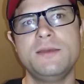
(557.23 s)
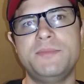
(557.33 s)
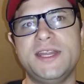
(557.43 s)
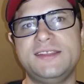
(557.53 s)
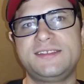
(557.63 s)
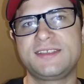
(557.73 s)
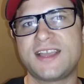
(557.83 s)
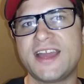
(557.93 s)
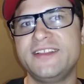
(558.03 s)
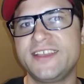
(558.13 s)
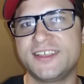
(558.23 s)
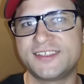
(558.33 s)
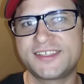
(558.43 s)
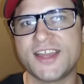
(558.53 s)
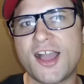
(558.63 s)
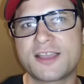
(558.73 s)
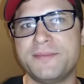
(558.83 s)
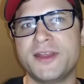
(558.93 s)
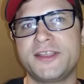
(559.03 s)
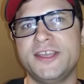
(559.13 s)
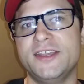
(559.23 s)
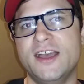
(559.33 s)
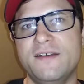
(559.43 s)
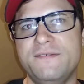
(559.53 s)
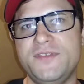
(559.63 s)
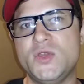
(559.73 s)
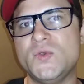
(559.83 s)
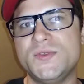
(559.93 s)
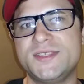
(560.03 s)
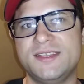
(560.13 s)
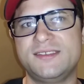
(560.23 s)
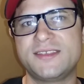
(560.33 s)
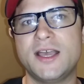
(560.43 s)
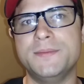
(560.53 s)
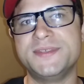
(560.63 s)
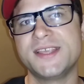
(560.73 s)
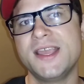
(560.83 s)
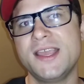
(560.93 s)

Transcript: But it's kind of like a stock market of views and subs.